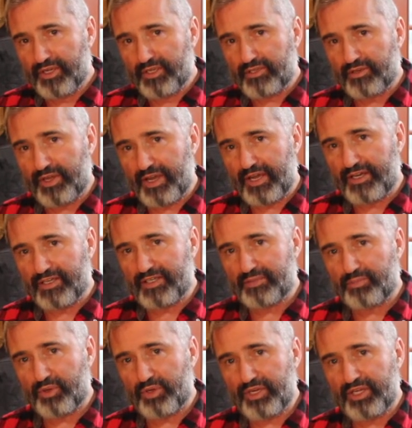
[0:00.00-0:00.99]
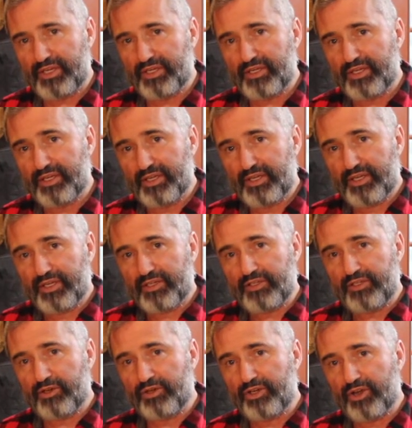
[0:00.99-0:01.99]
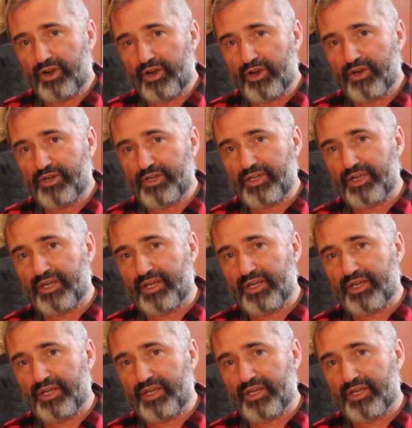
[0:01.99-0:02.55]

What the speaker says: So that is putting your yarn